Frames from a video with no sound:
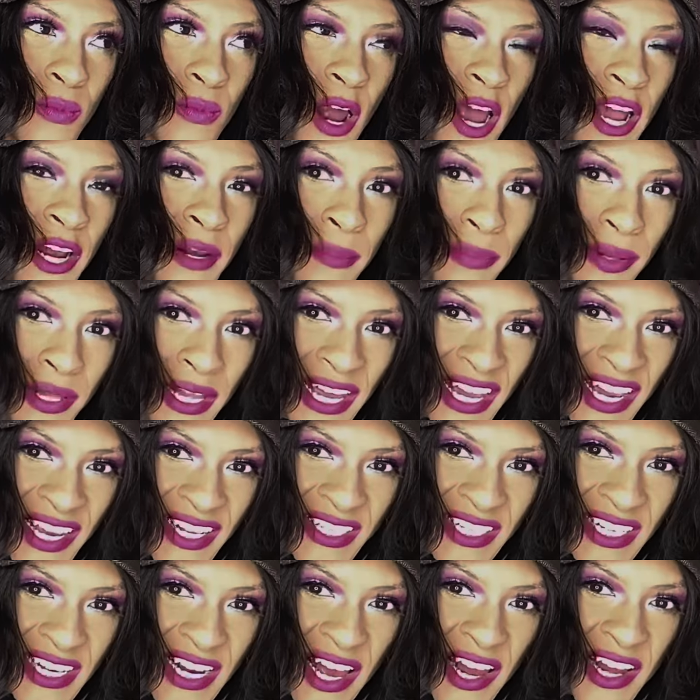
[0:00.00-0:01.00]

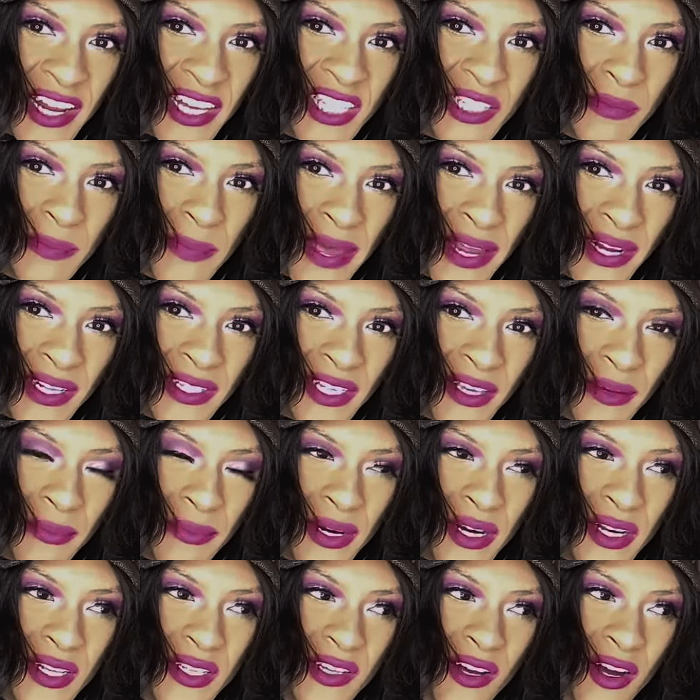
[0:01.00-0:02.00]
unplanned and unexpected,
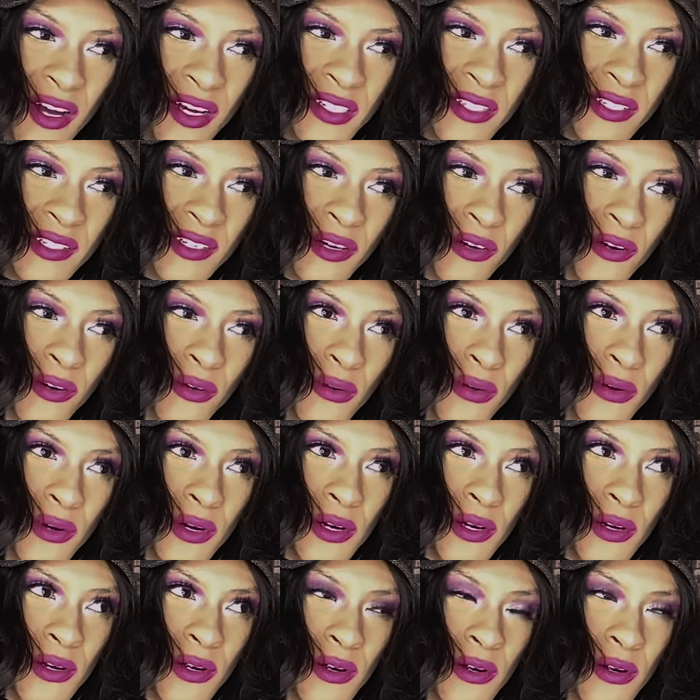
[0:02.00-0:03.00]
but it's also
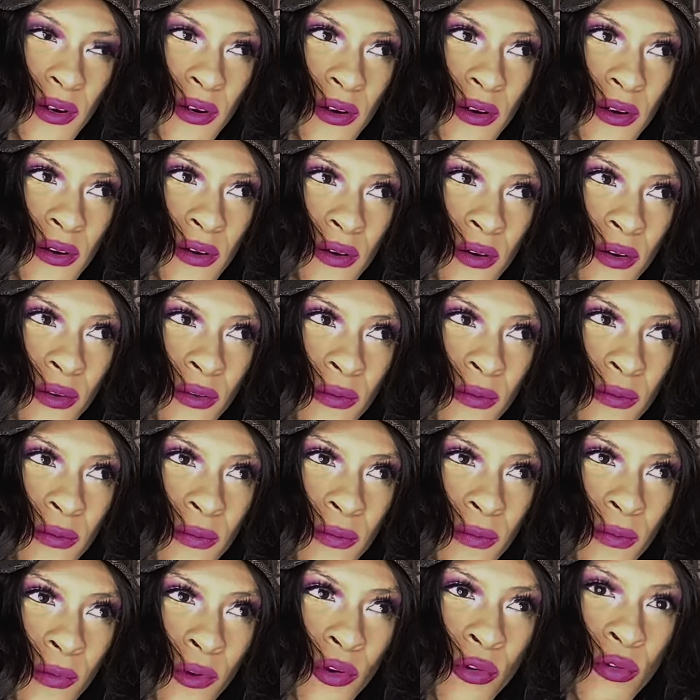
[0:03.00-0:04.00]

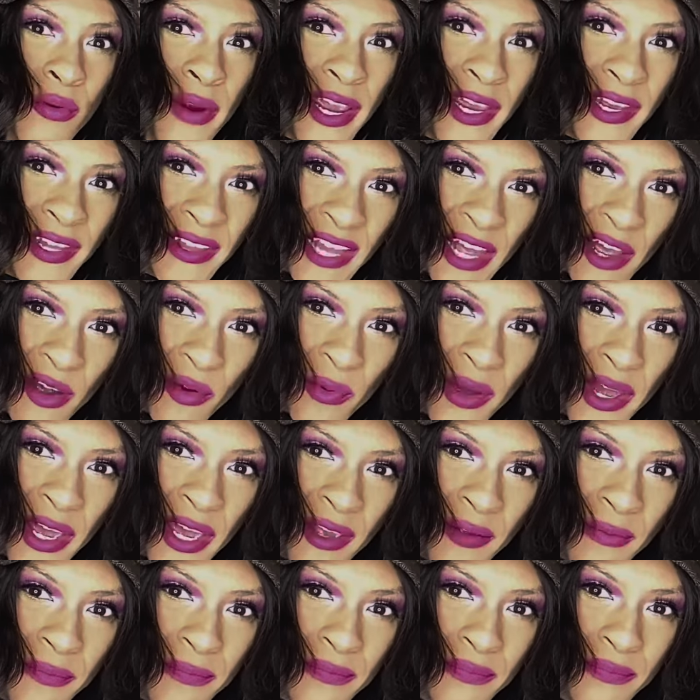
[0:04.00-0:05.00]
great that
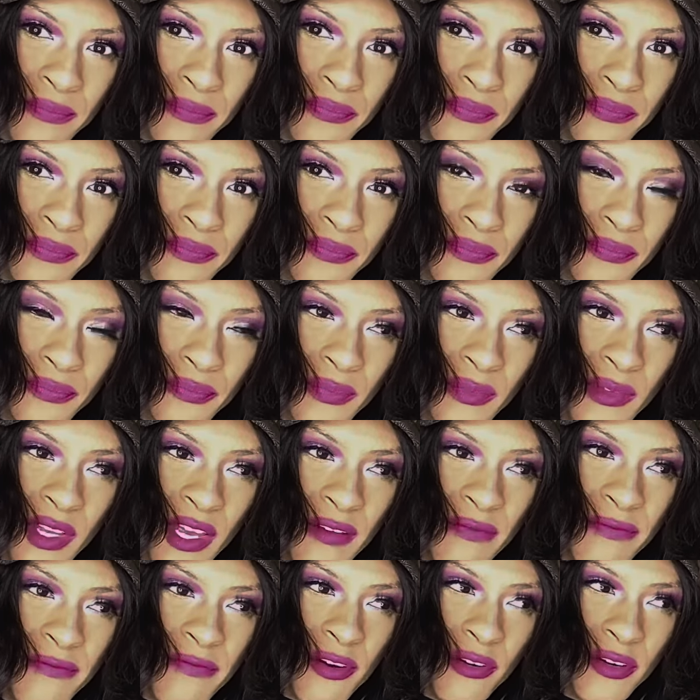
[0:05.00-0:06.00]
way.
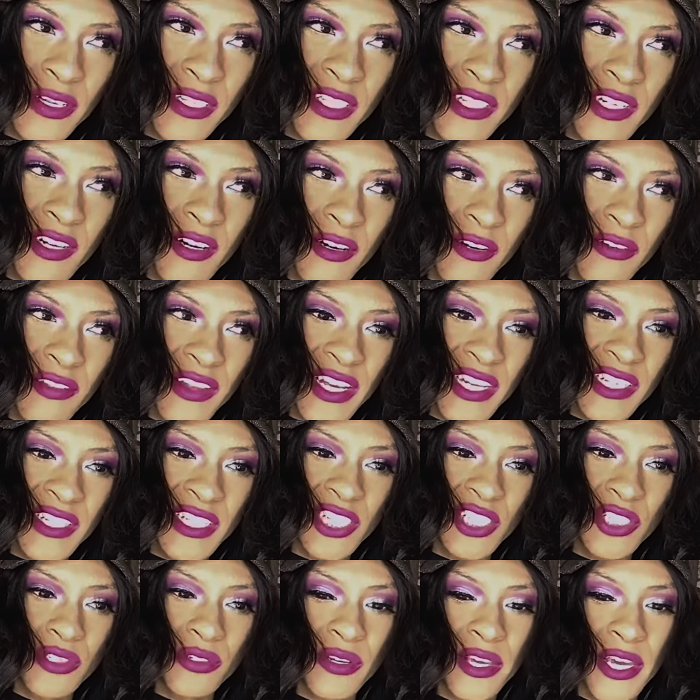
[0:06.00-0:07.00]
And focusing on things
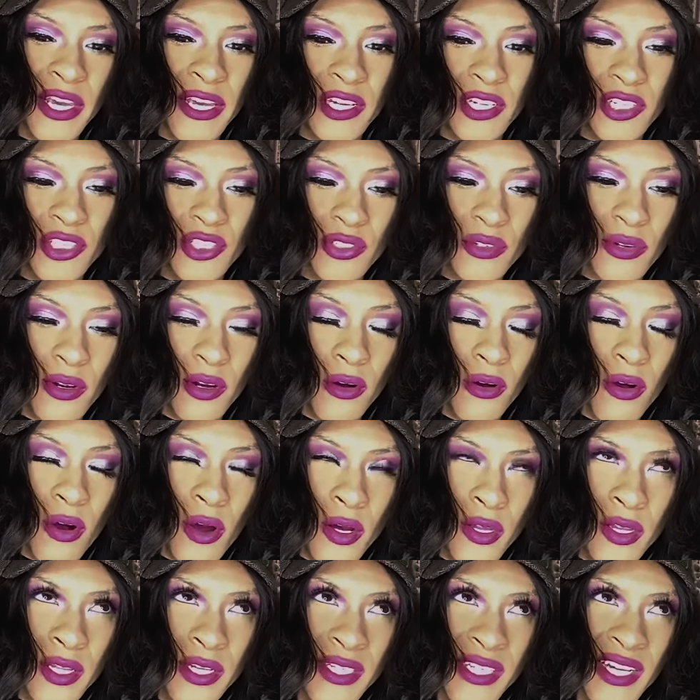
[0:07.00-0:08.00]
that you can't control
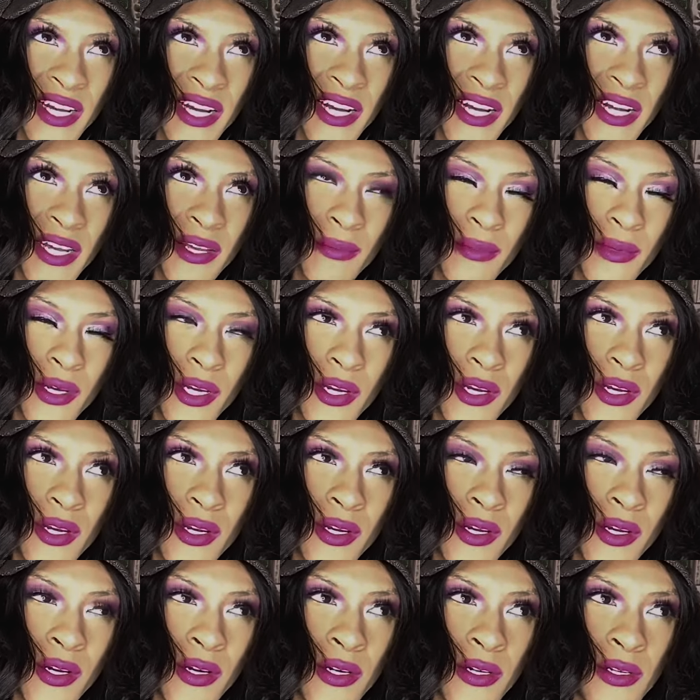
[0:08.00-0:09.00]
all the time
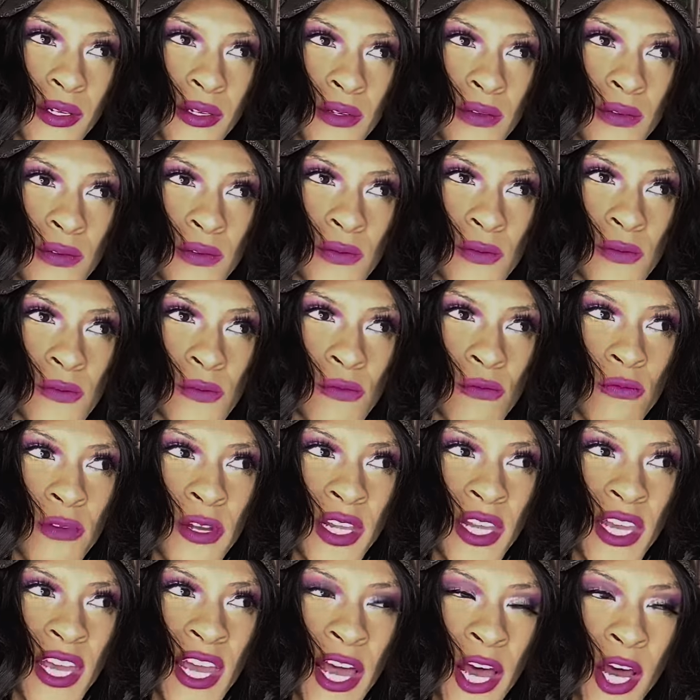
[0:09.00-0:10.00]

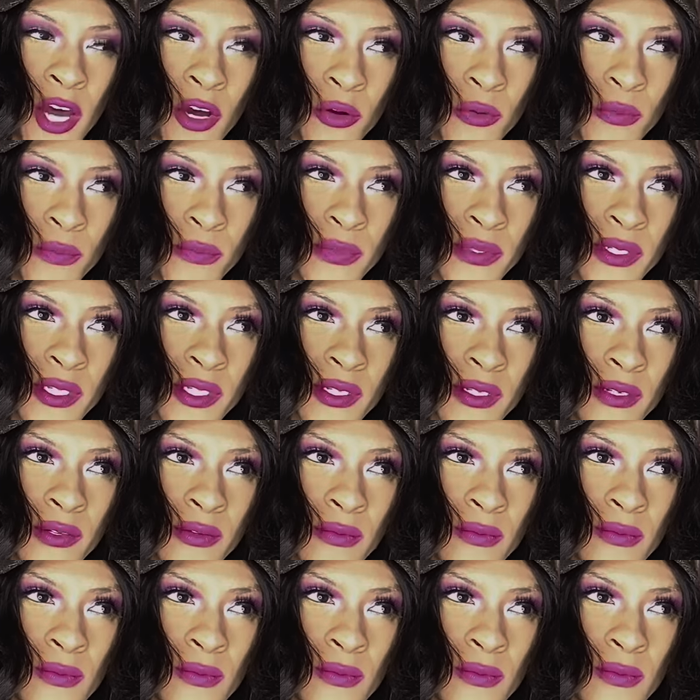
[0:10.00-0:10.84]
really helps